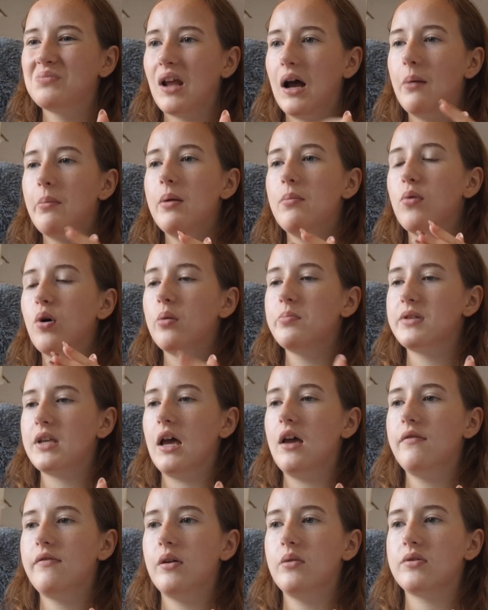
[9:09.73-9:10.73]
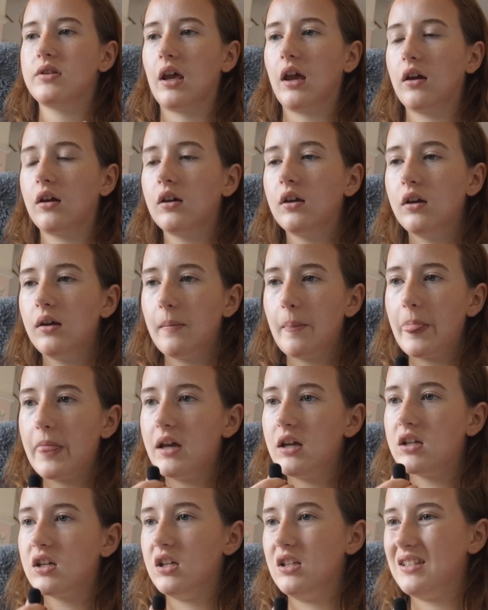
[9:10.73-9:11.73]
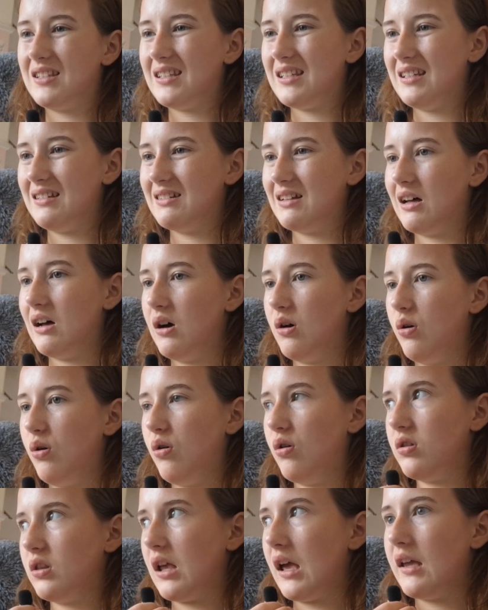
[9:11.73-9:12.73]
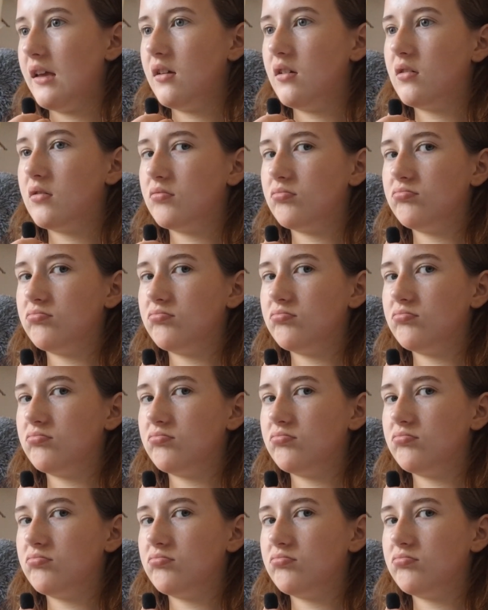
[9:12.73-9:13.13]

I'd be more upset if it was like concealer or like